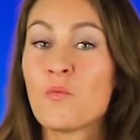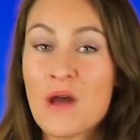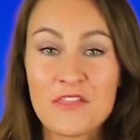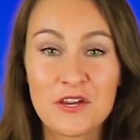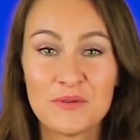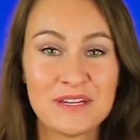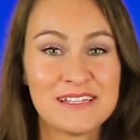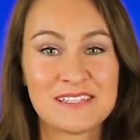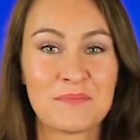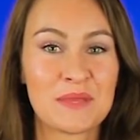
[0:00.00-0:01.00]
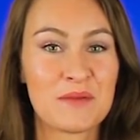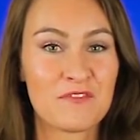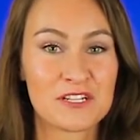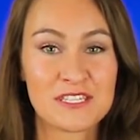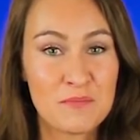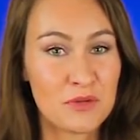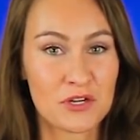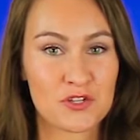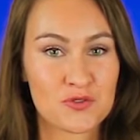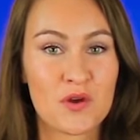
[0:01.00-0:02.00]
Whether you need something for simple
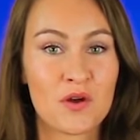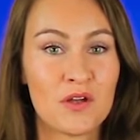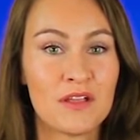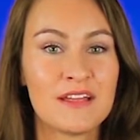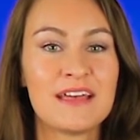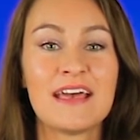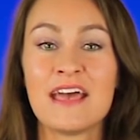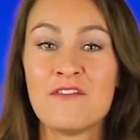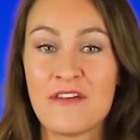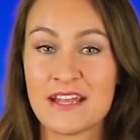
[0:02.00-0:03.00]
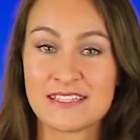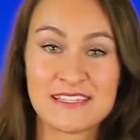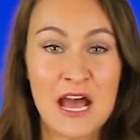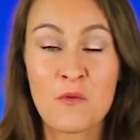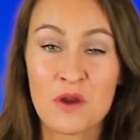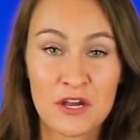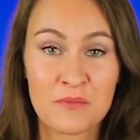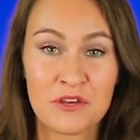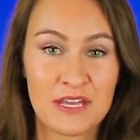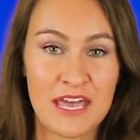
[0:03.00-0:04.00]
control, advanced network
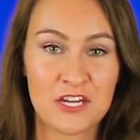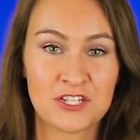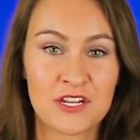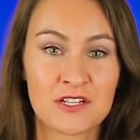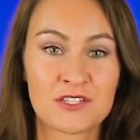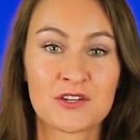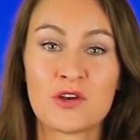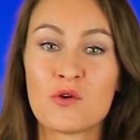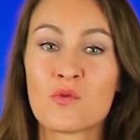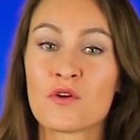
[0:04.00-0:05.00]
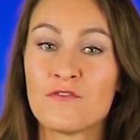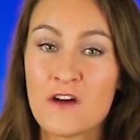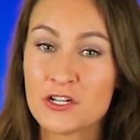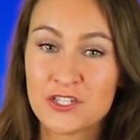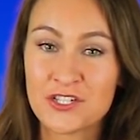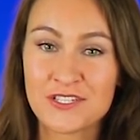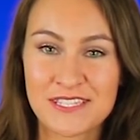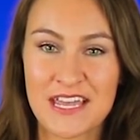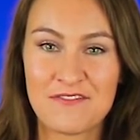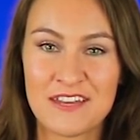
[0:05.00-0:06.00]
communications, or functional
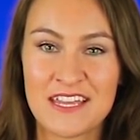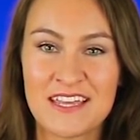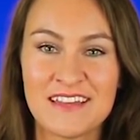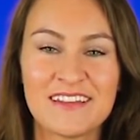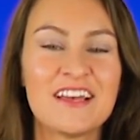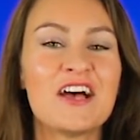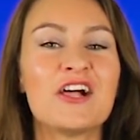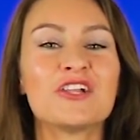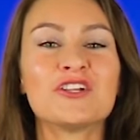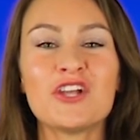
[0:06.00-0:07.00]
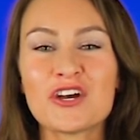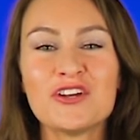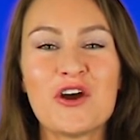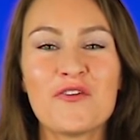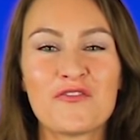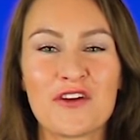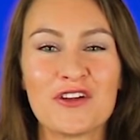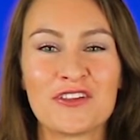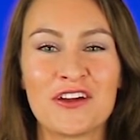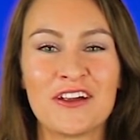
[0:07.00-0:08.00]
safety, look no
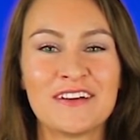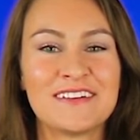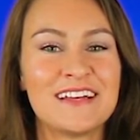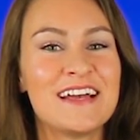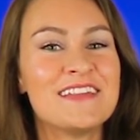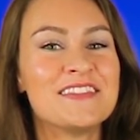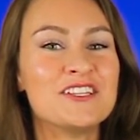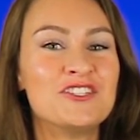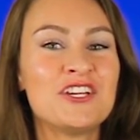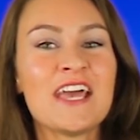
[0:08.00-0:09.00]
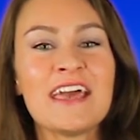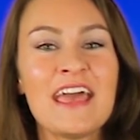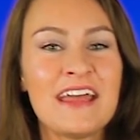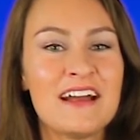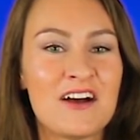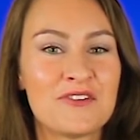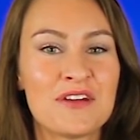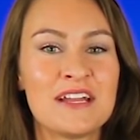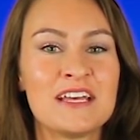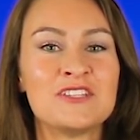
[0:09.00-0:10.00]
further the
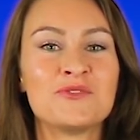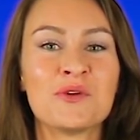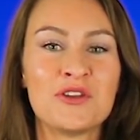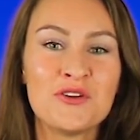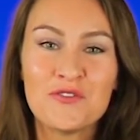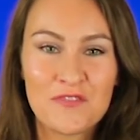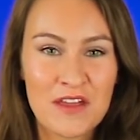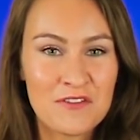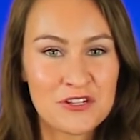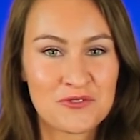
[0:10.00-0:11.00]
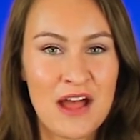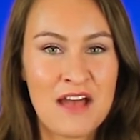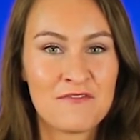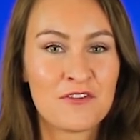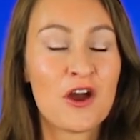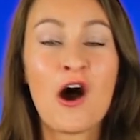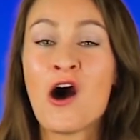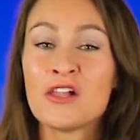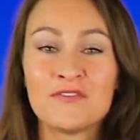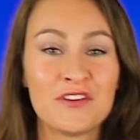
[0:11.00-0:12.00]
GA800 is your new favorite drive for
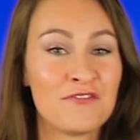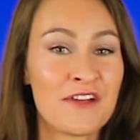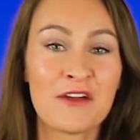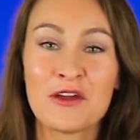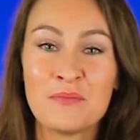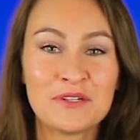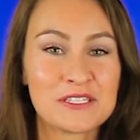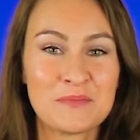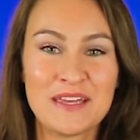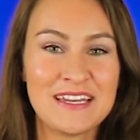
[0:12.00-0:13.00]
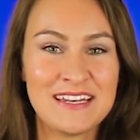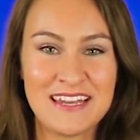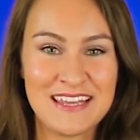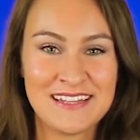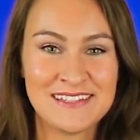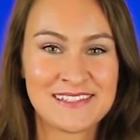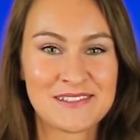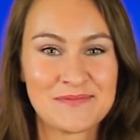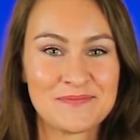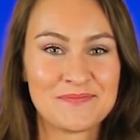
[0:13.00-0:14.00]
all of your variable speed needs.